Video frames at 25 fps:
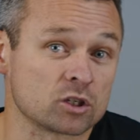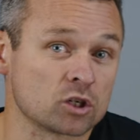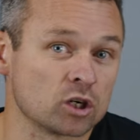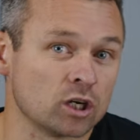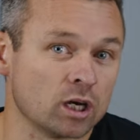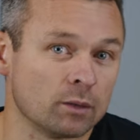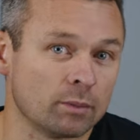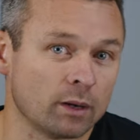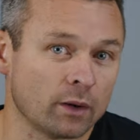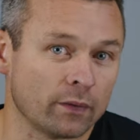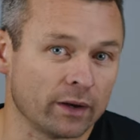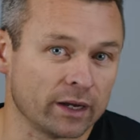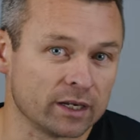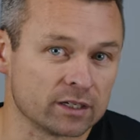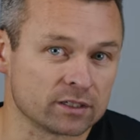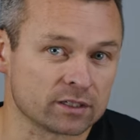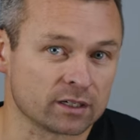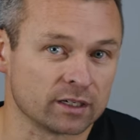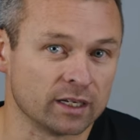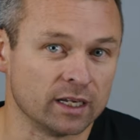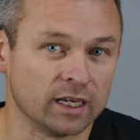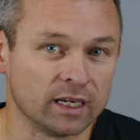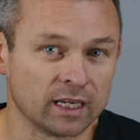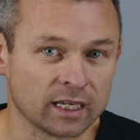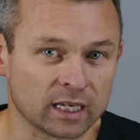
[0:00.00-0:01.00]
a turbo
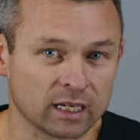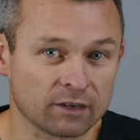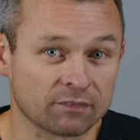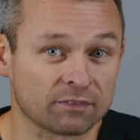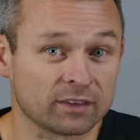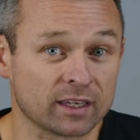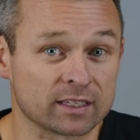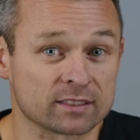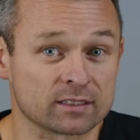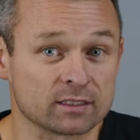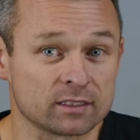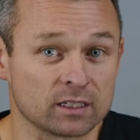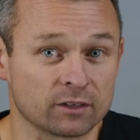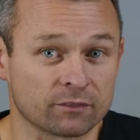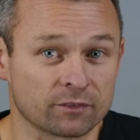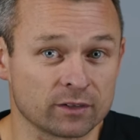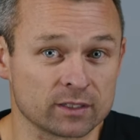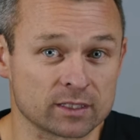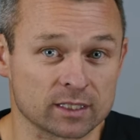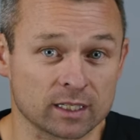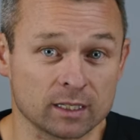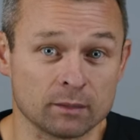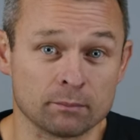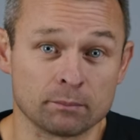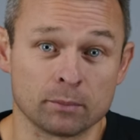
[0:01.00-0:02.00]
engine, if there's a
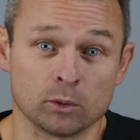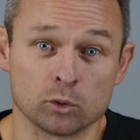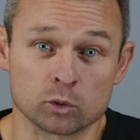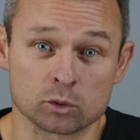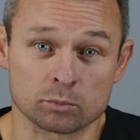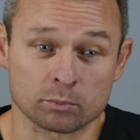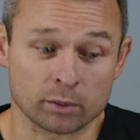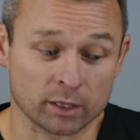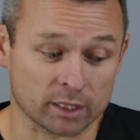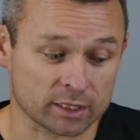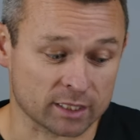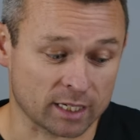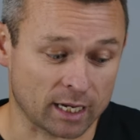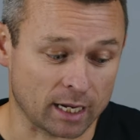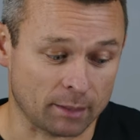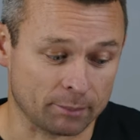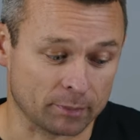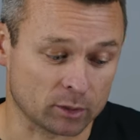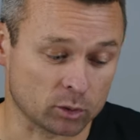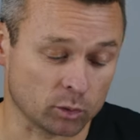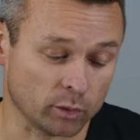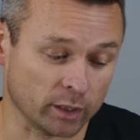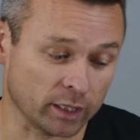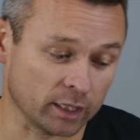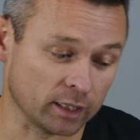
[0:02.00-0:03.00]
difference in boost pressure
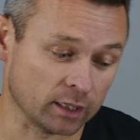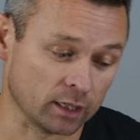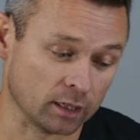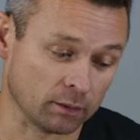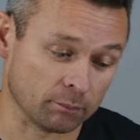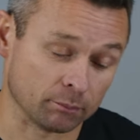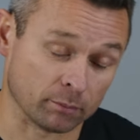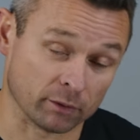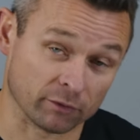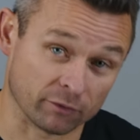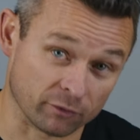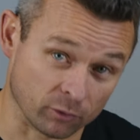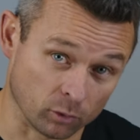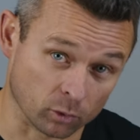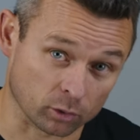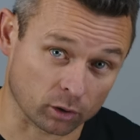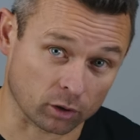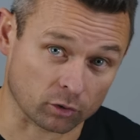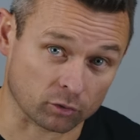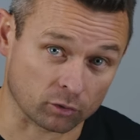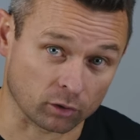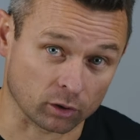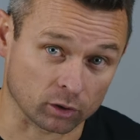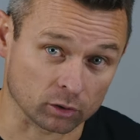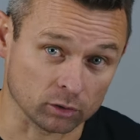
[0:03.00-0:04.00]
between before
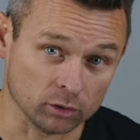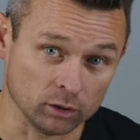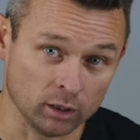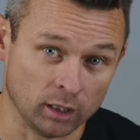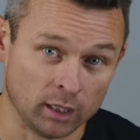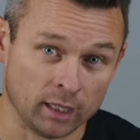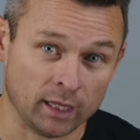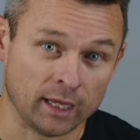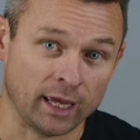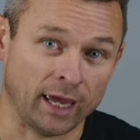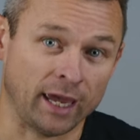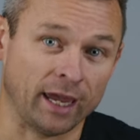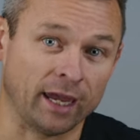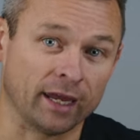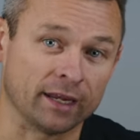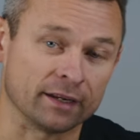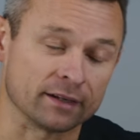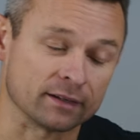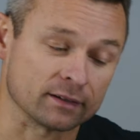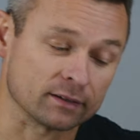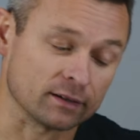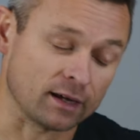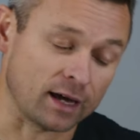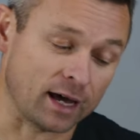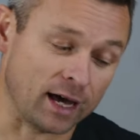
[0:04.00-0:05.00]
the throttle
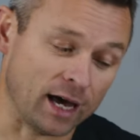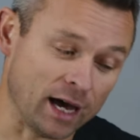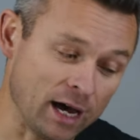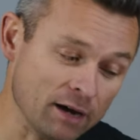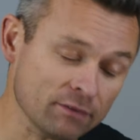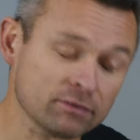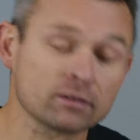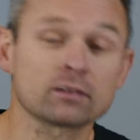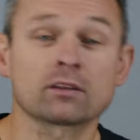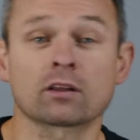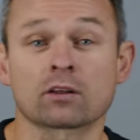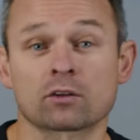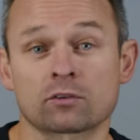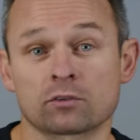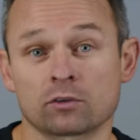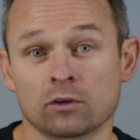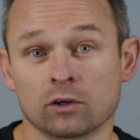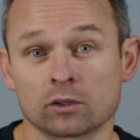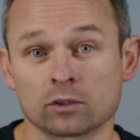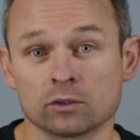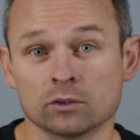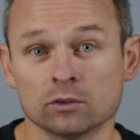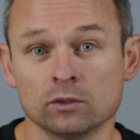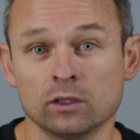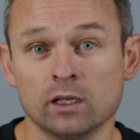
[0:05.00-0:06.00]
and after the
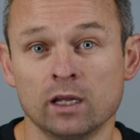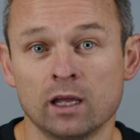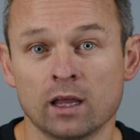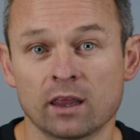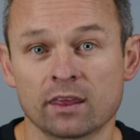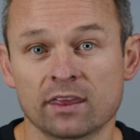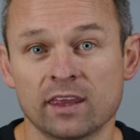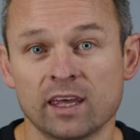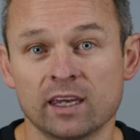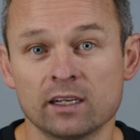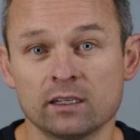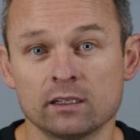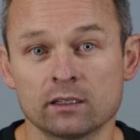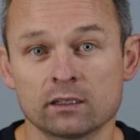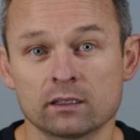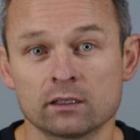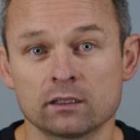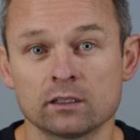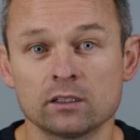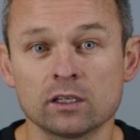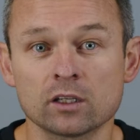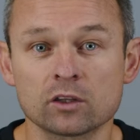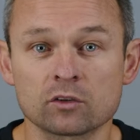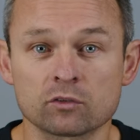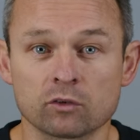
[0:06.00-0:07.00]
throttle, then
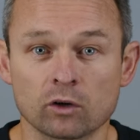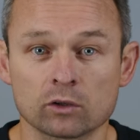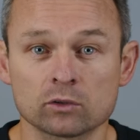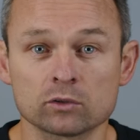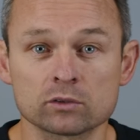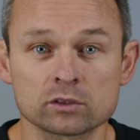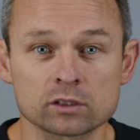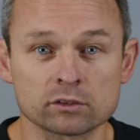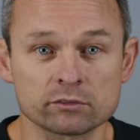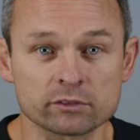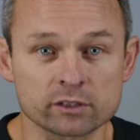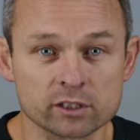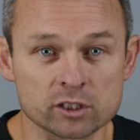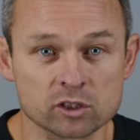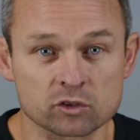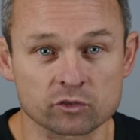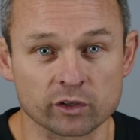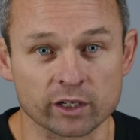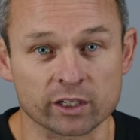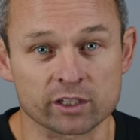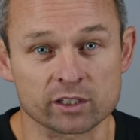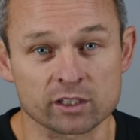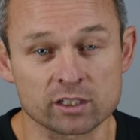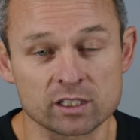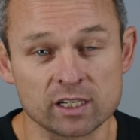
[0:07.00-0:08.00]
your throttle's a
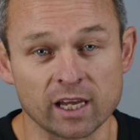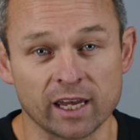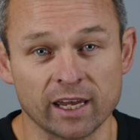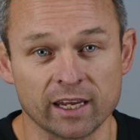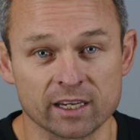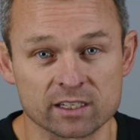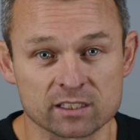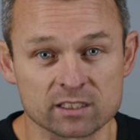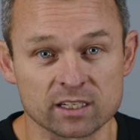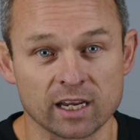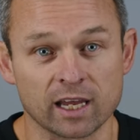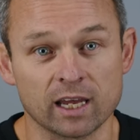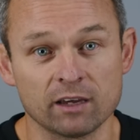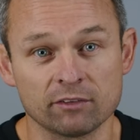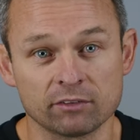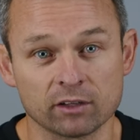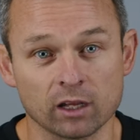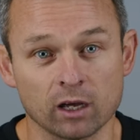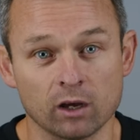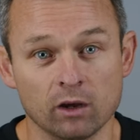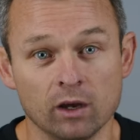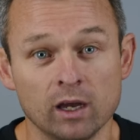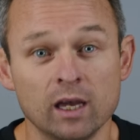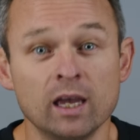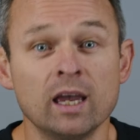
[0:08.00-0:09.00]
restriction to engine
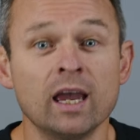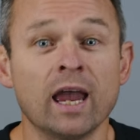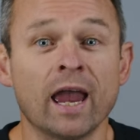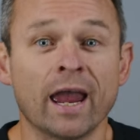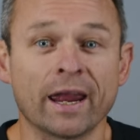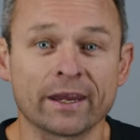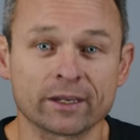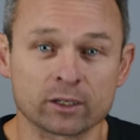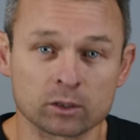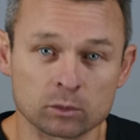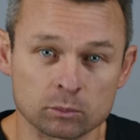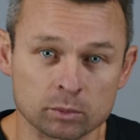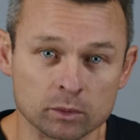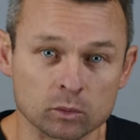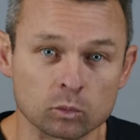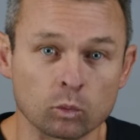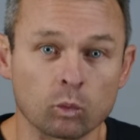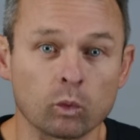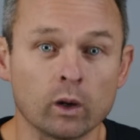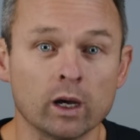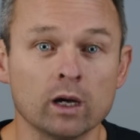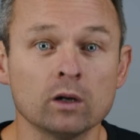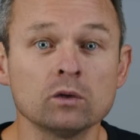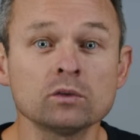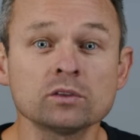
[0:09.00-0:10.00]
airflow, and you'd be
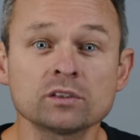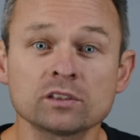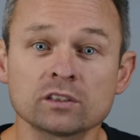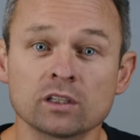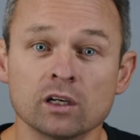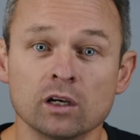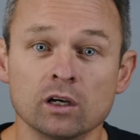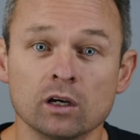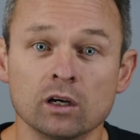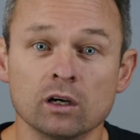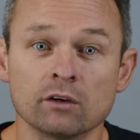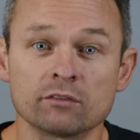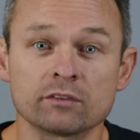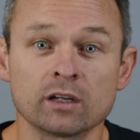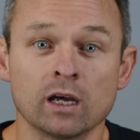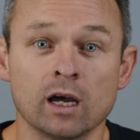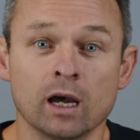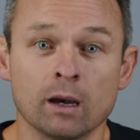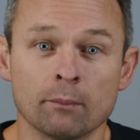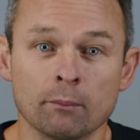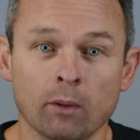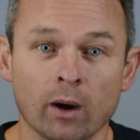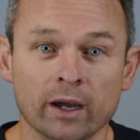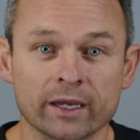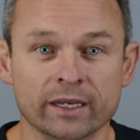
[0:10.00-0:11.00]
well served
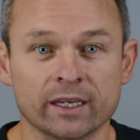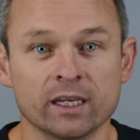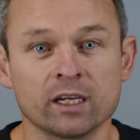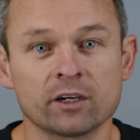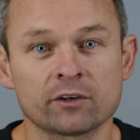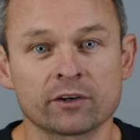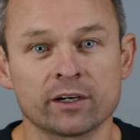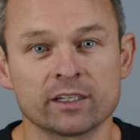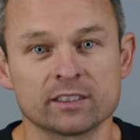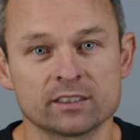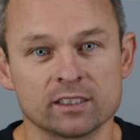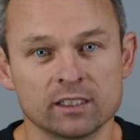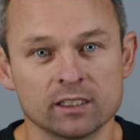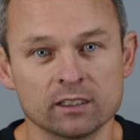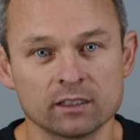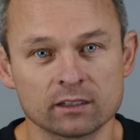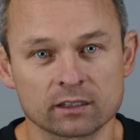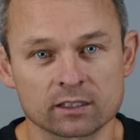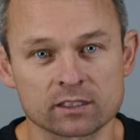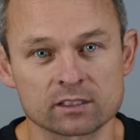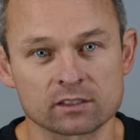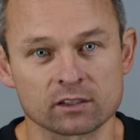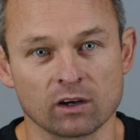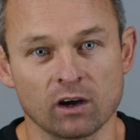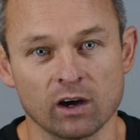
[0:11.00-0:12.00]
by increasing
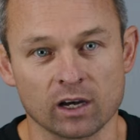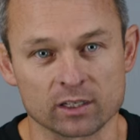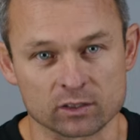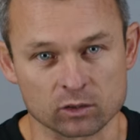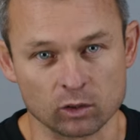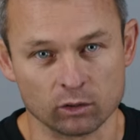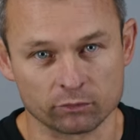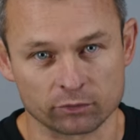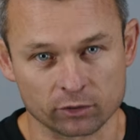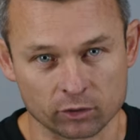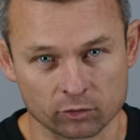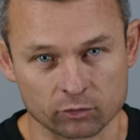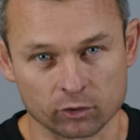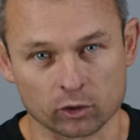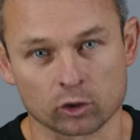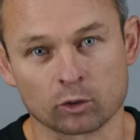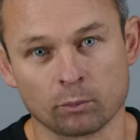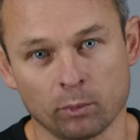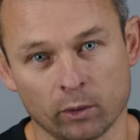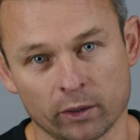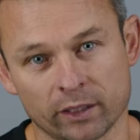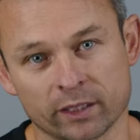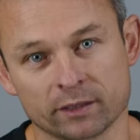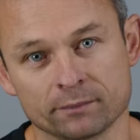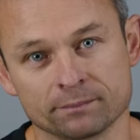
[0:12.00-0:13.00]
the size of your throttle
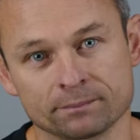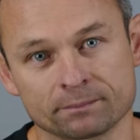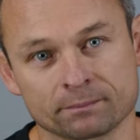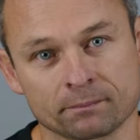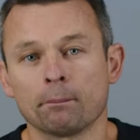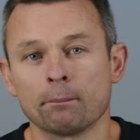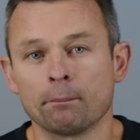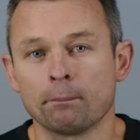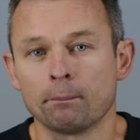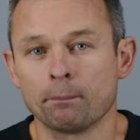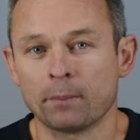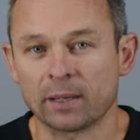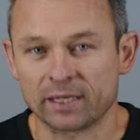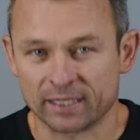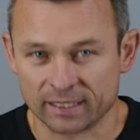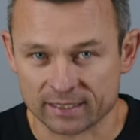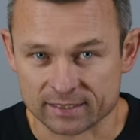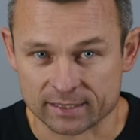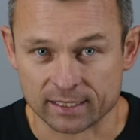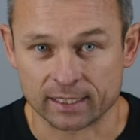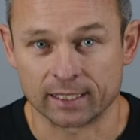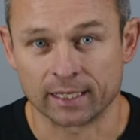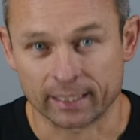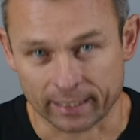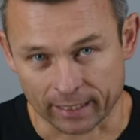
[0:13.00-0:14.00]
body. But
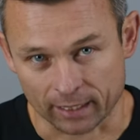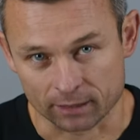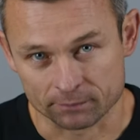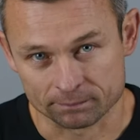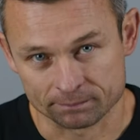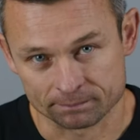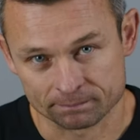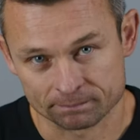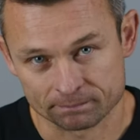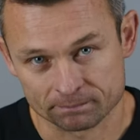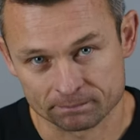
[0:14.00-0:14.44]
here's the kicker.